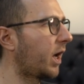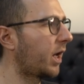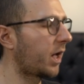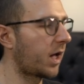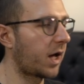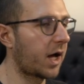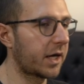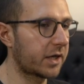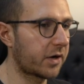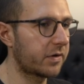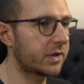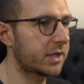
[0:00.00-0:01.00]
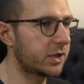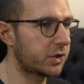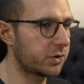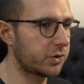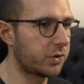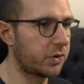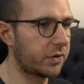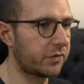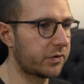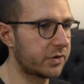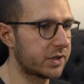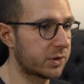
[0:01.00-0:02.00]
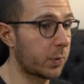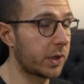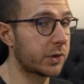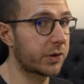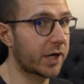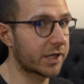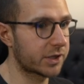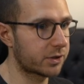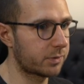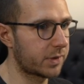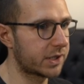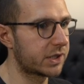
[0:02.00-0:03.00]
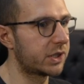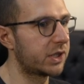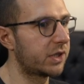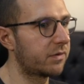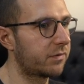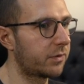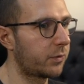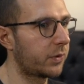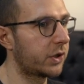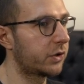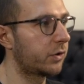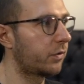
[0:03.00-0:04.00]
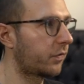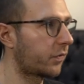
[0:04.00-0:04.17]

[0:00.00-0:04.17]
Uh, I currently don't know if there is a way to customize the info window